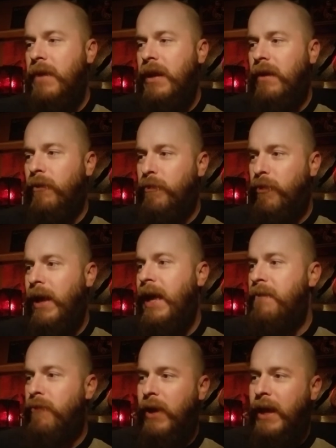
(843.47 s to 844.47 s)
meeting with
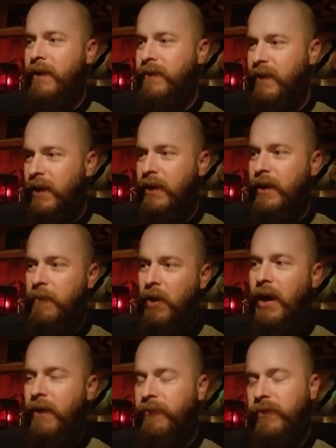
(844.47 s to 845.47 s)
Bran sending him
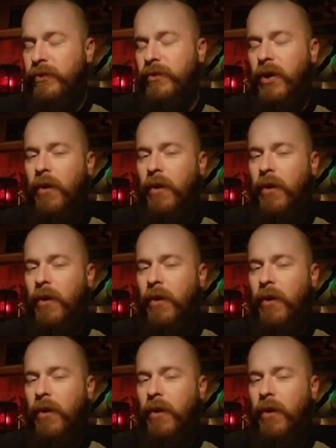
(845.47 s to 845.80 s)
off to